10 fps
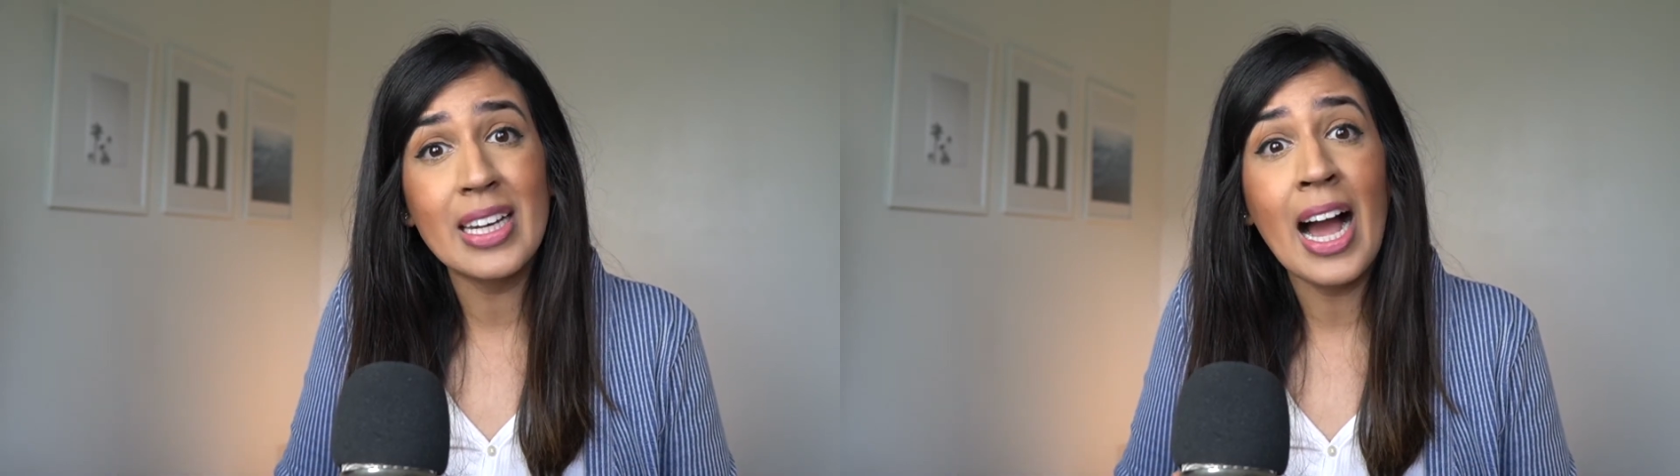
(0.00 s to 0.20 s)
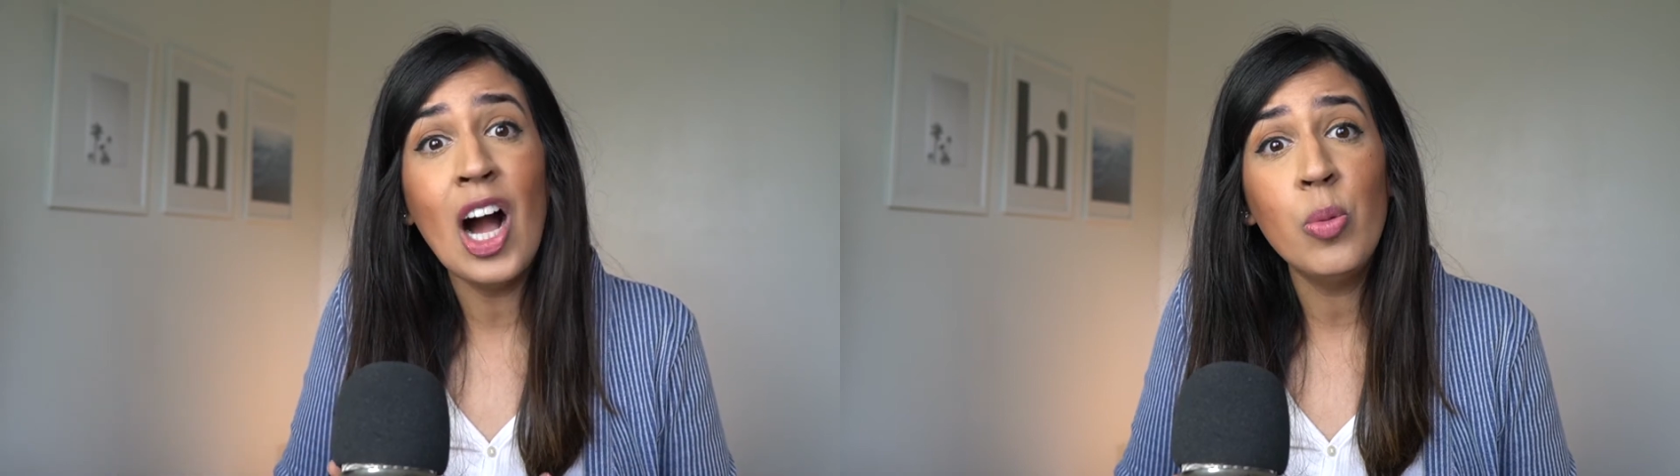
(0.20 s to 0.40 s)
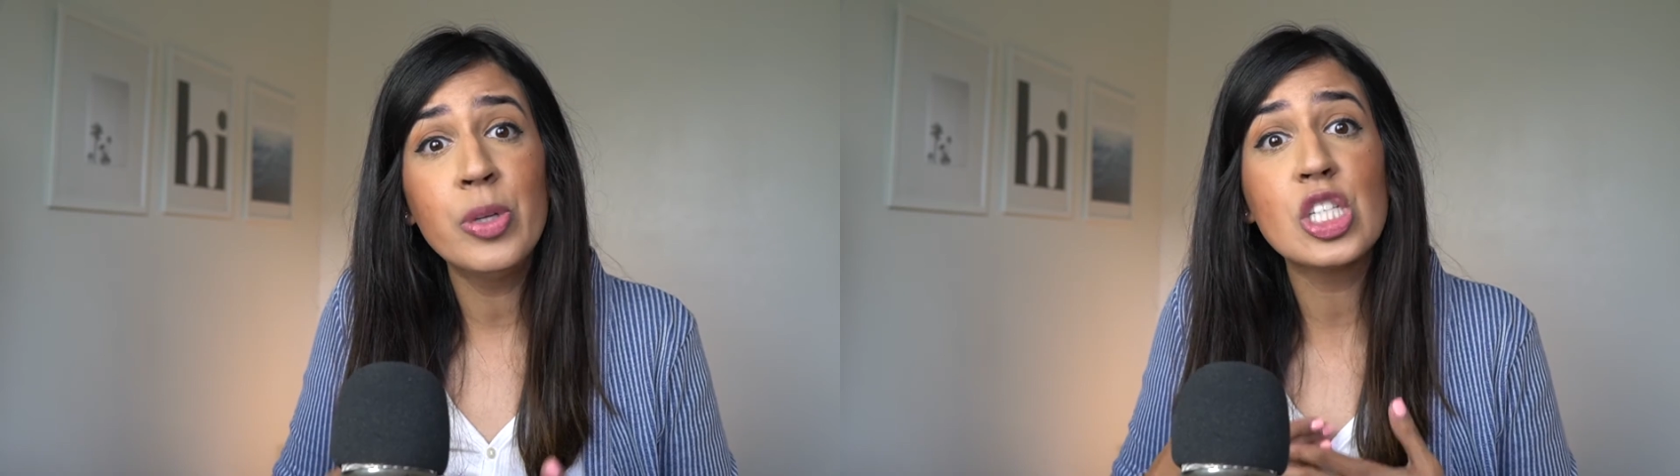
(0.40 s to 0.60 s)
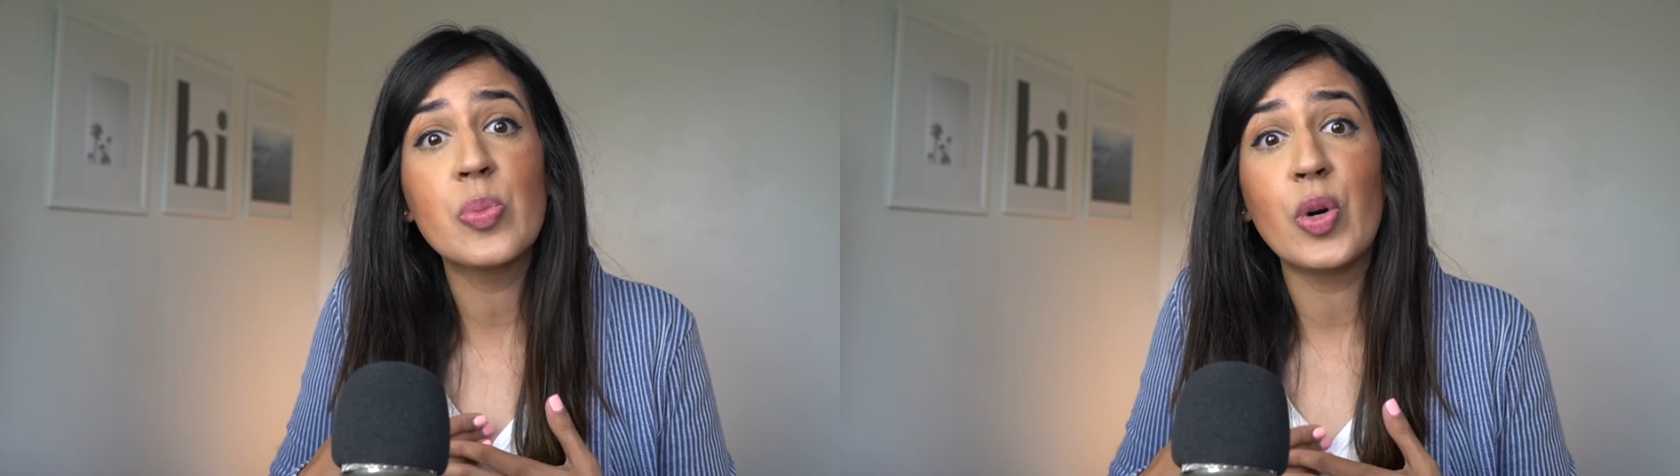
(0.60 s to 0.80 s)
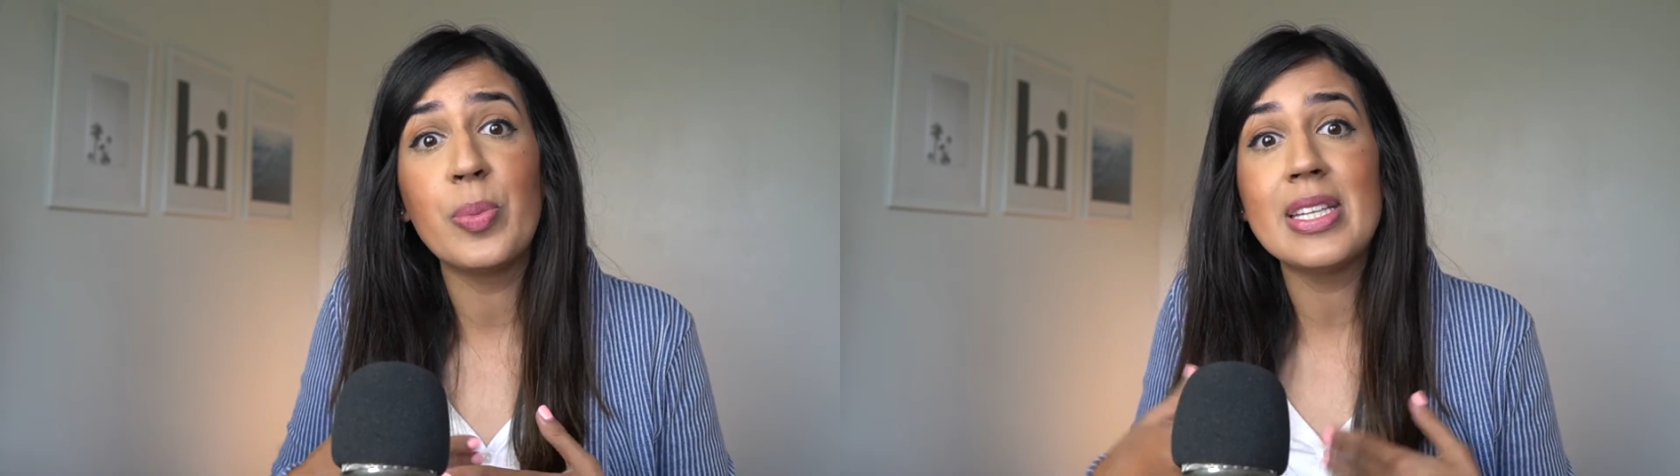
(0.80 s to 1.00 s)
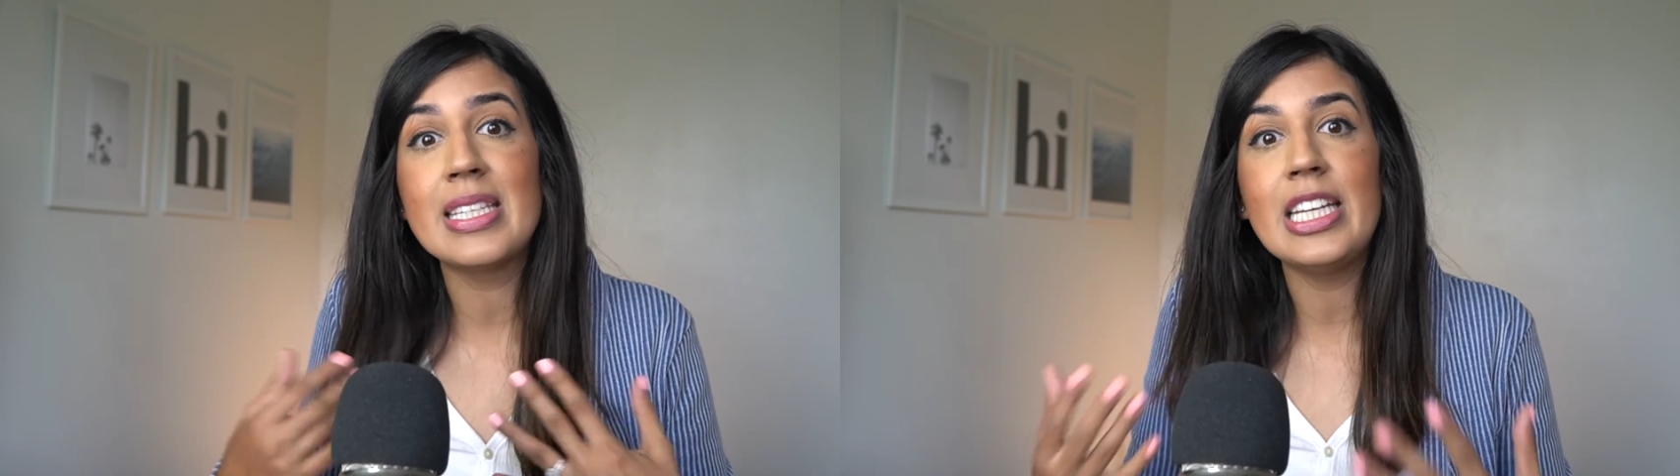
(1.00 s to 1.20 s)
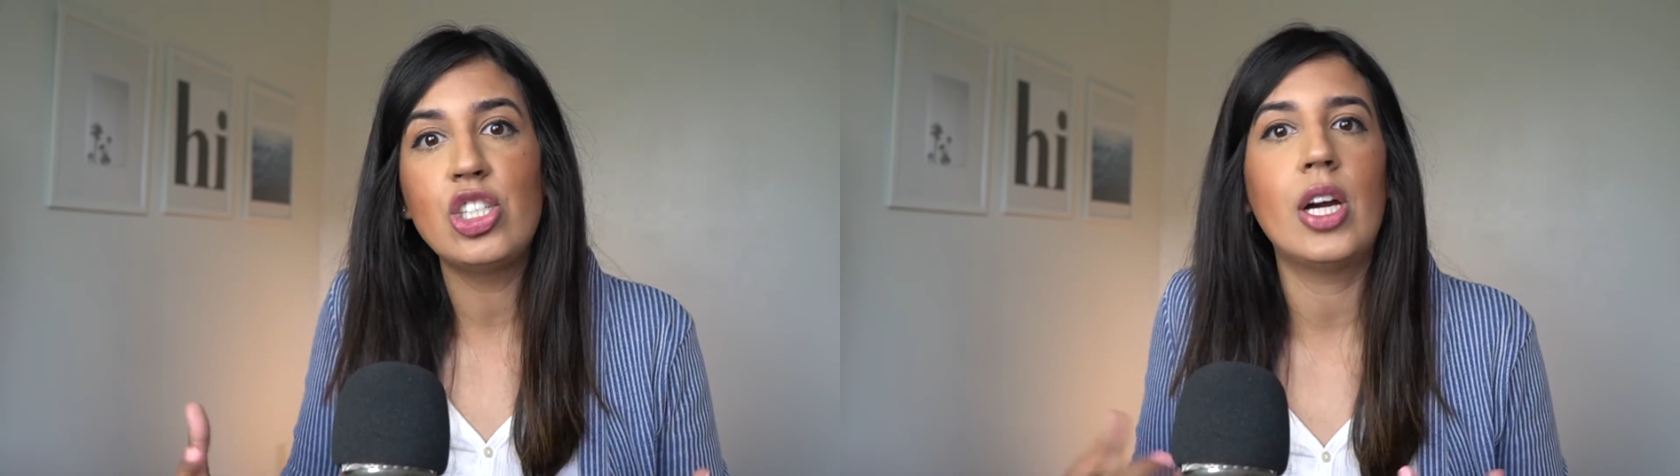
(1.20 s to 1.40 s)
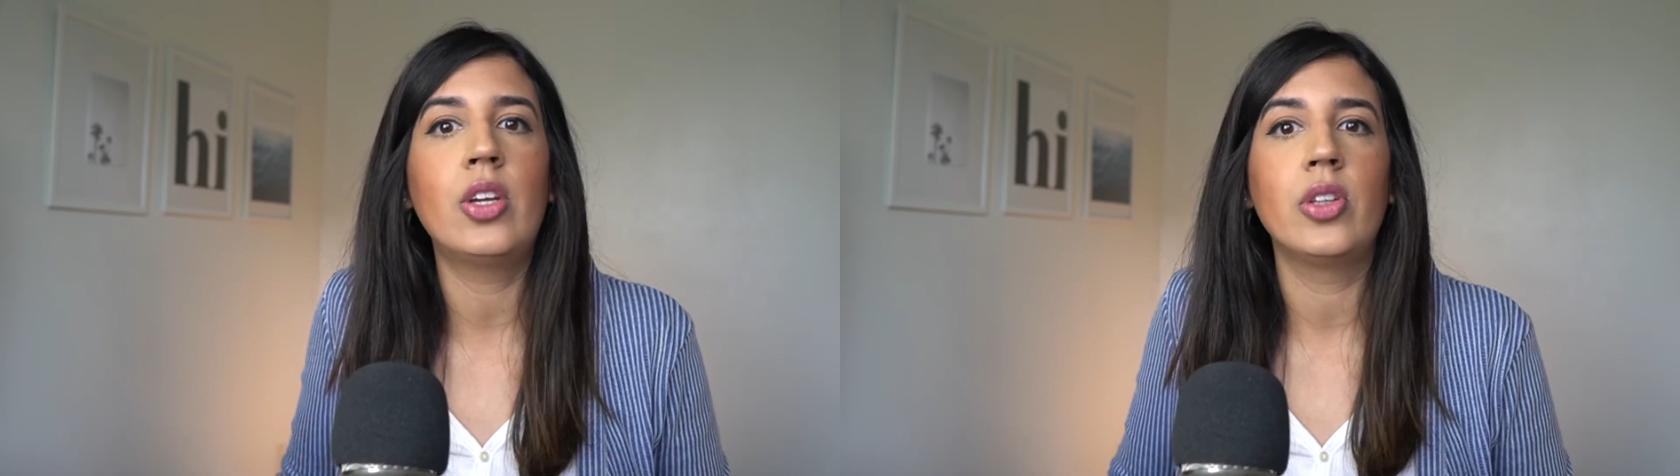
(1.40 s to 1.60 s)
how much sperm is
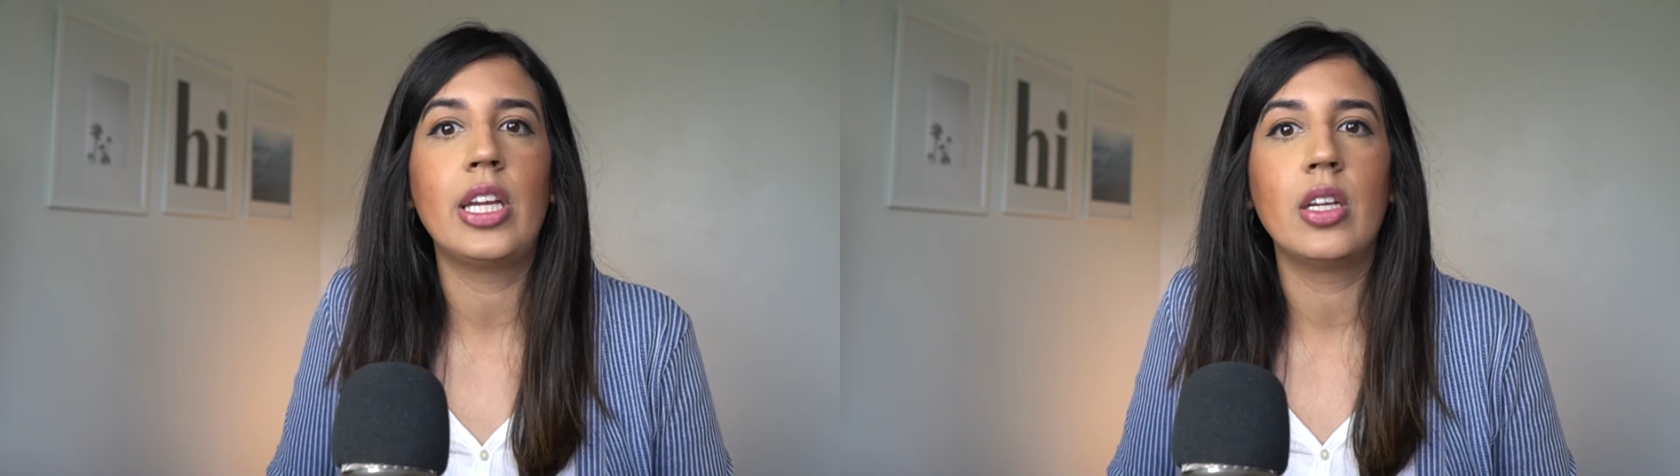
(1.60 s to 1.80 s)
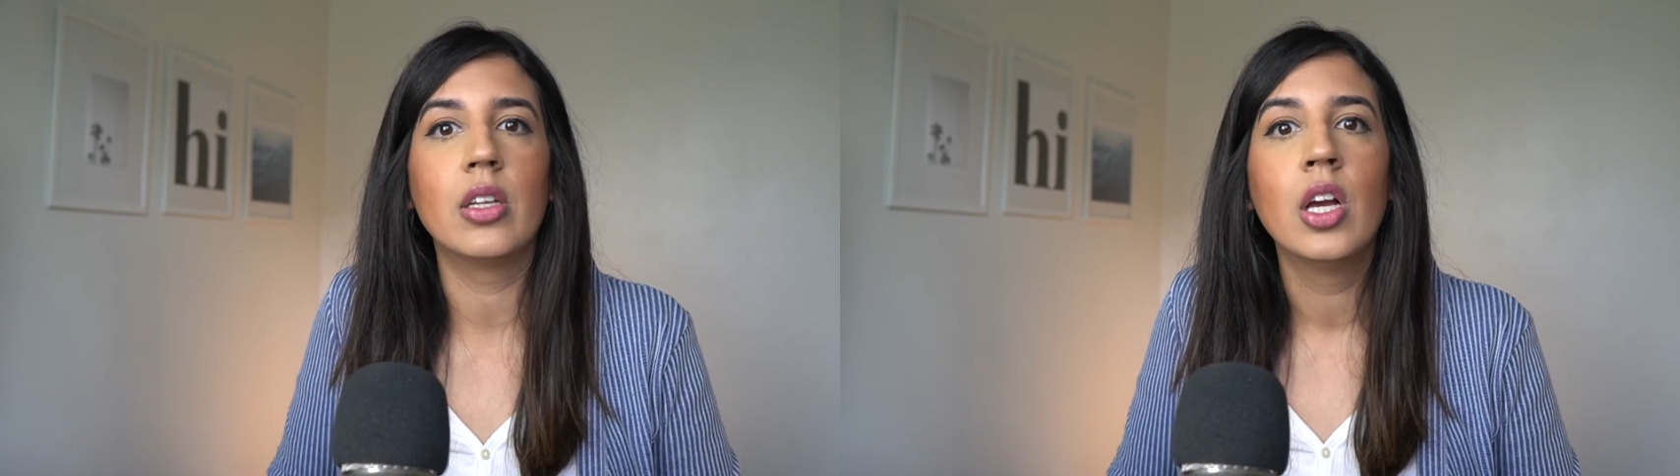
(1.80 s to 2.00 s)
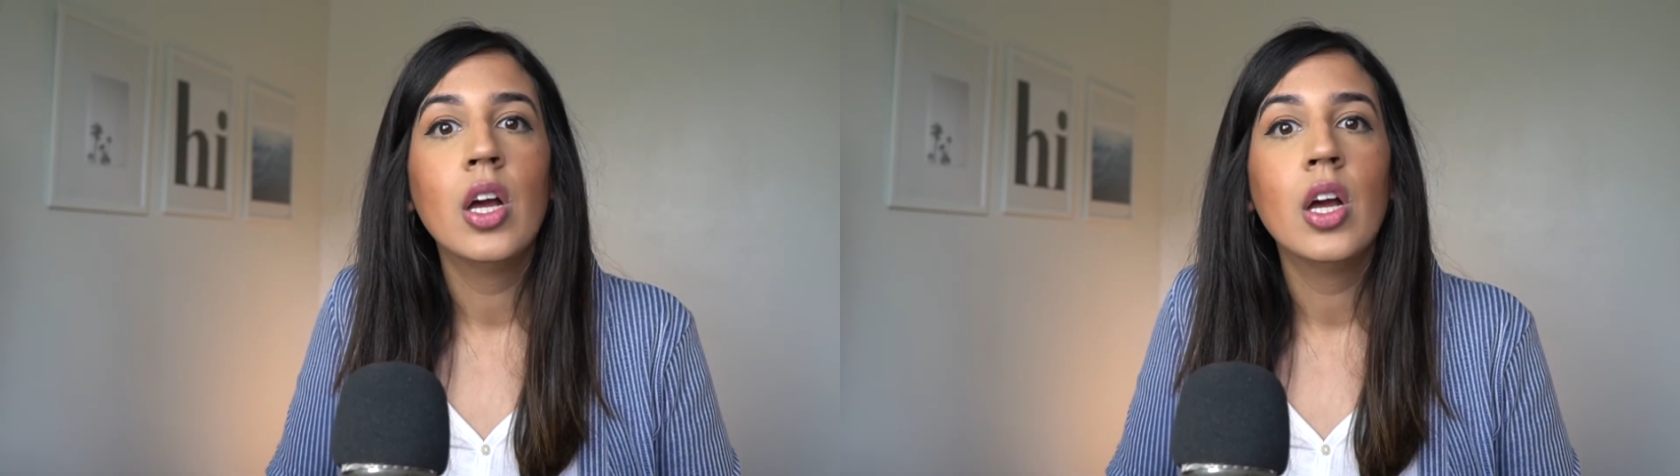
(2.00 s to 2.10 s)
ejaculated.